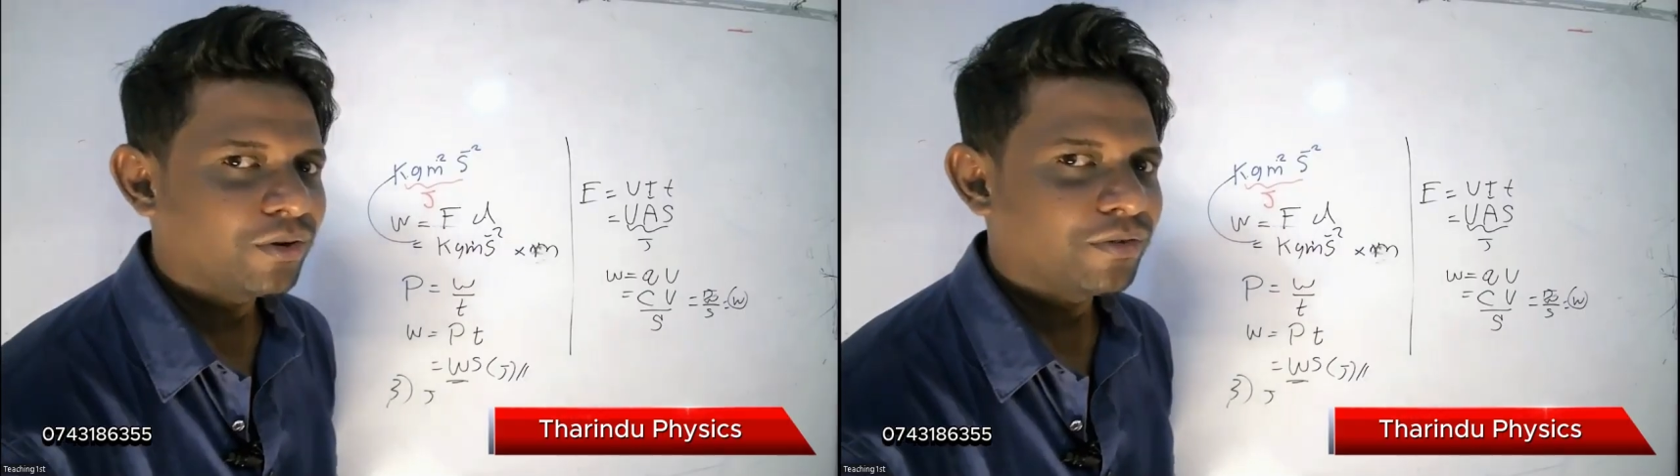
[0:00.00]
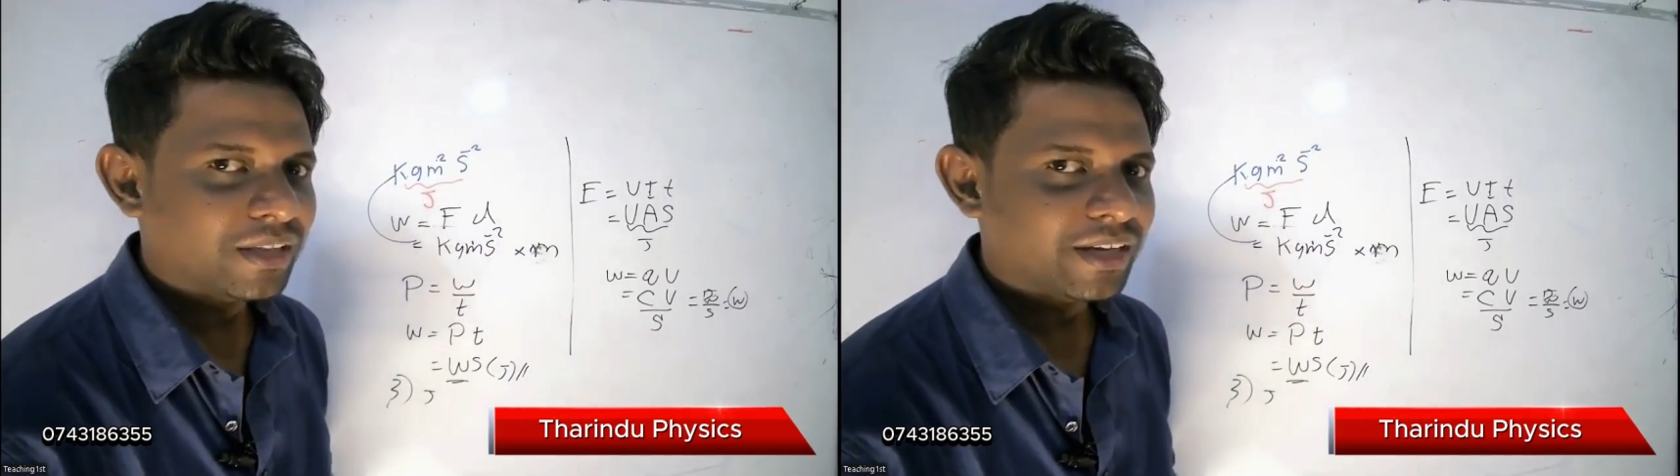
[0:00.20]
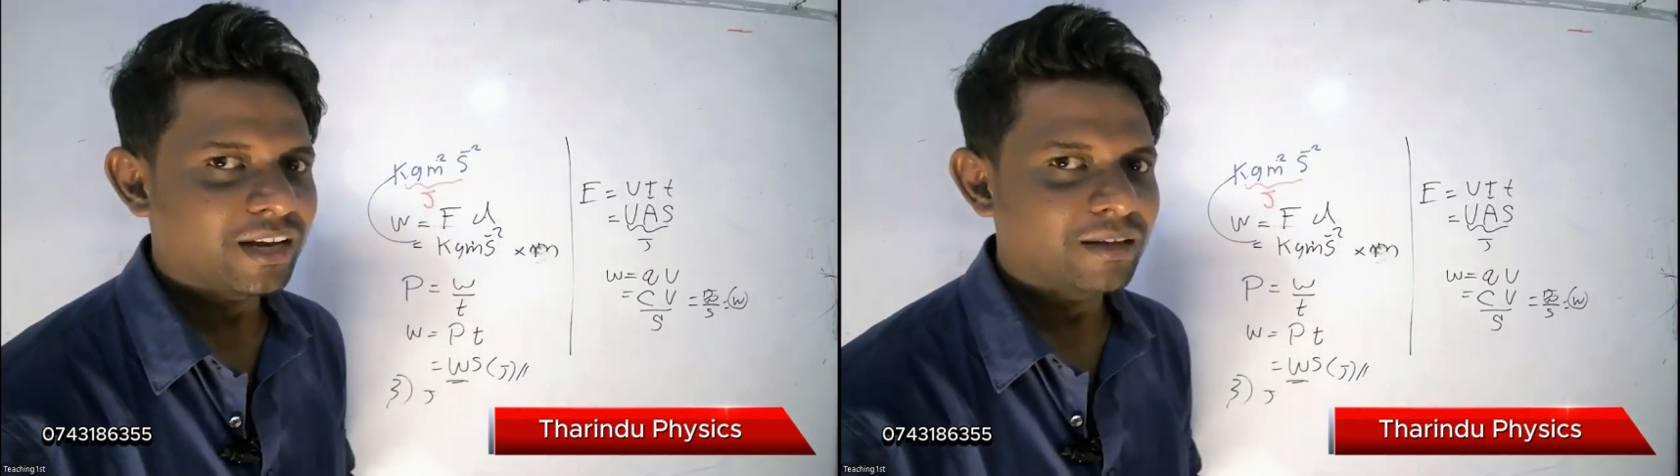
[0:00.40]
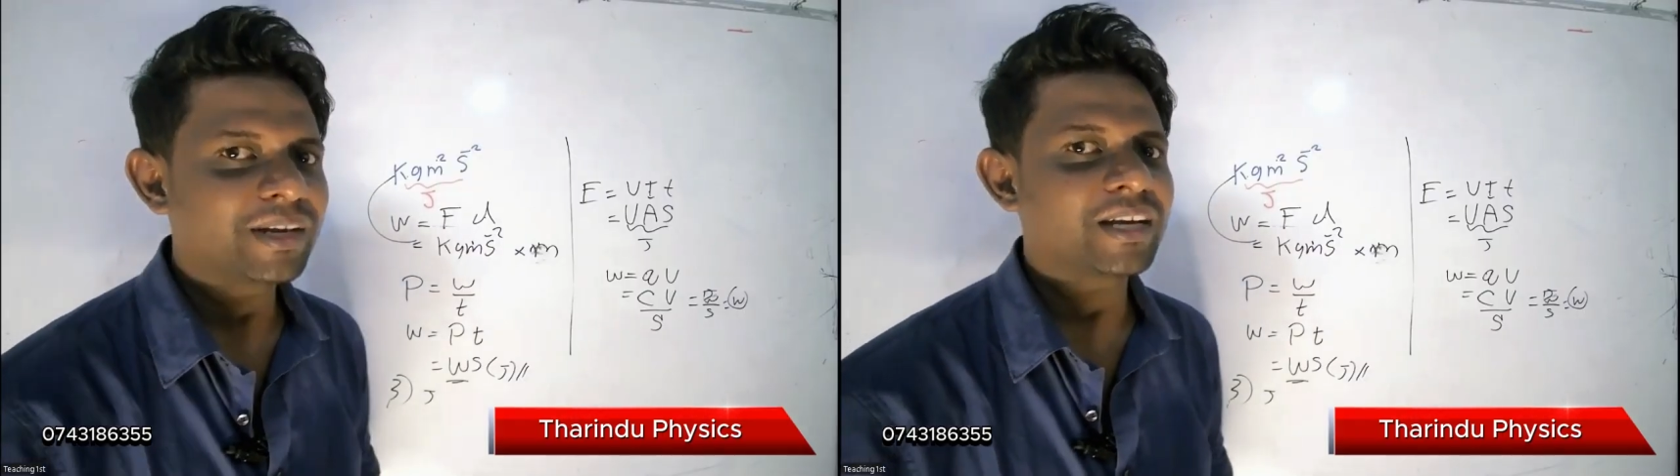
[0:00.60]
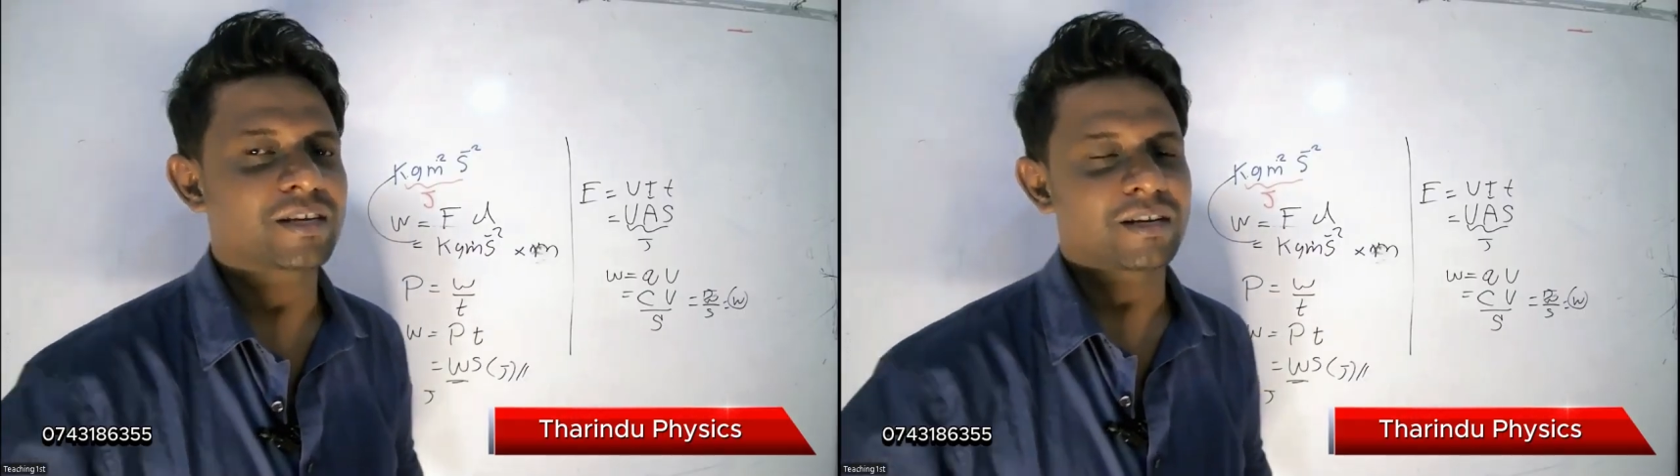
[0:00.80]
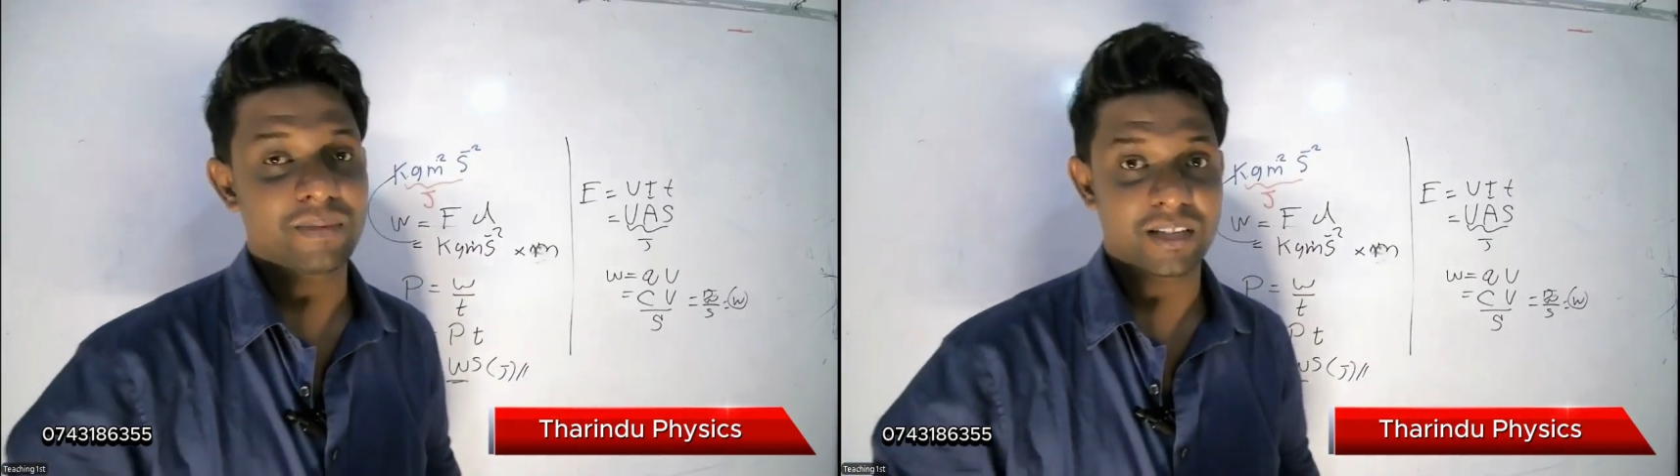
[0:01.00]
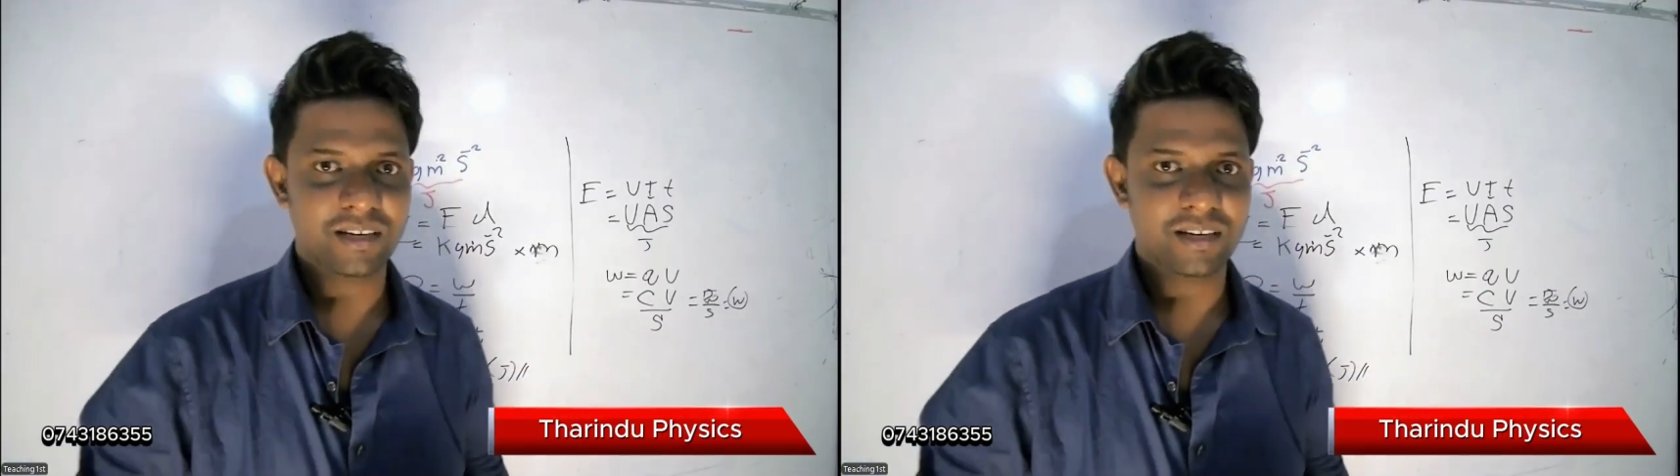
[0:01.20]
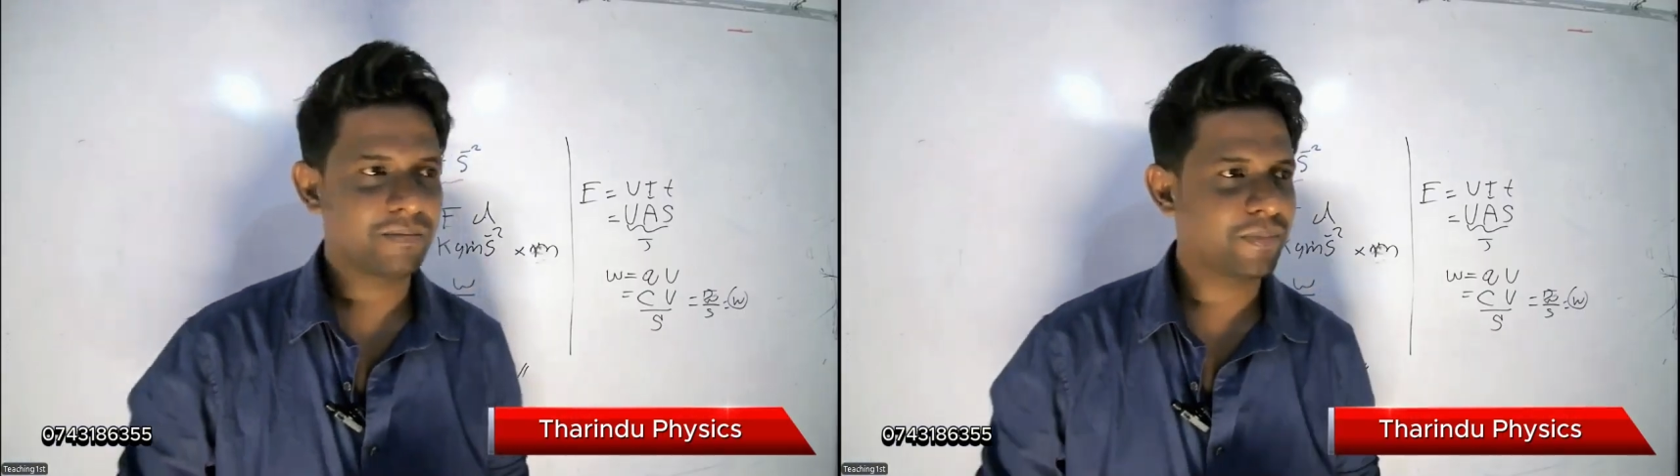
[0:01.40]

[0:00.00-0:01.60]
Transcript: do with elimination method.